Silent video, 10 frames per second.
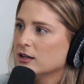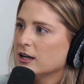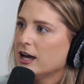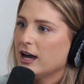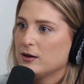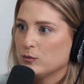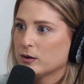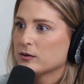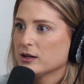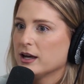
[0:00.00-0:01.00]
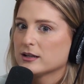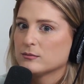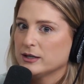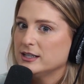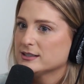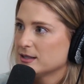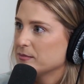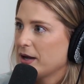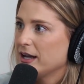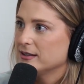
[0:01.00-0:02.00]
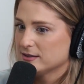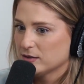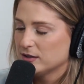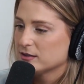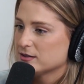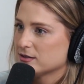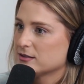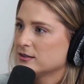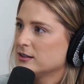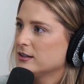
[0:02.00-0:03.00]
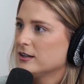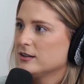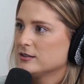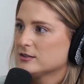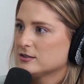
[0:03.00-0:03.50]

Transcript: Yeah, and we were like, but he's in pain, so here's because of